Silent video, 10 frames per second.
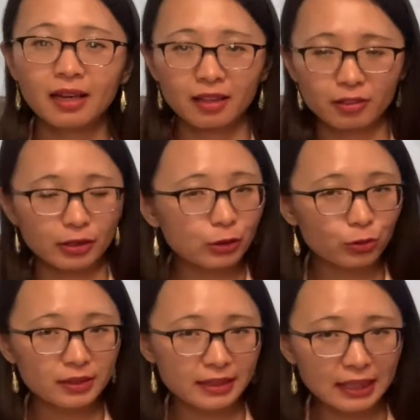3 to
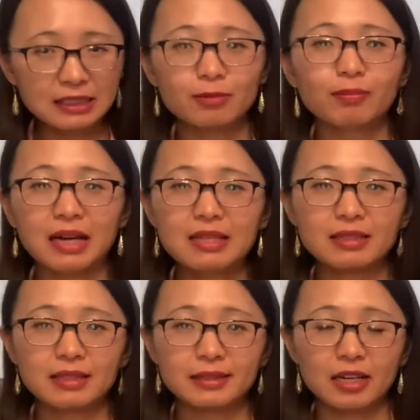6 months
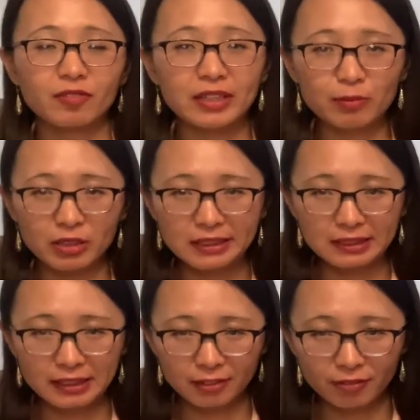of
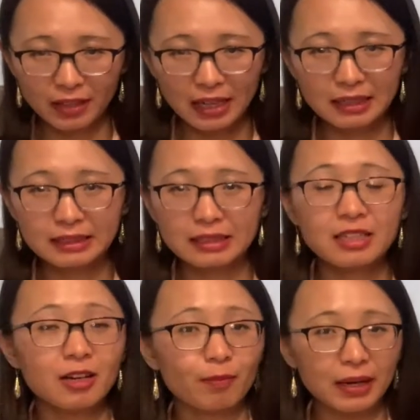emergency fund
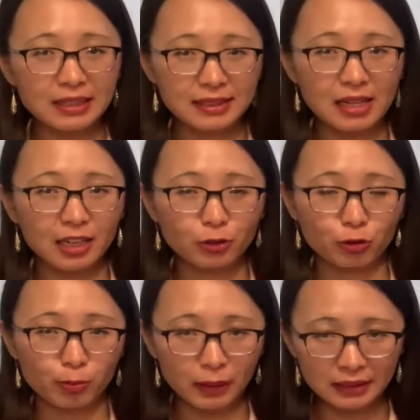based on your
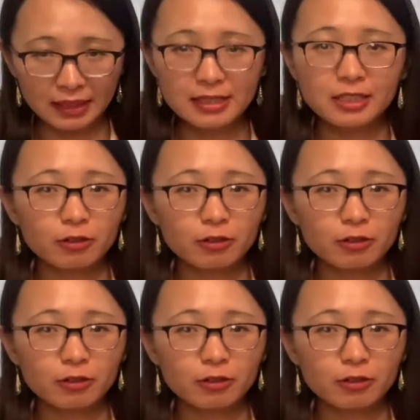potential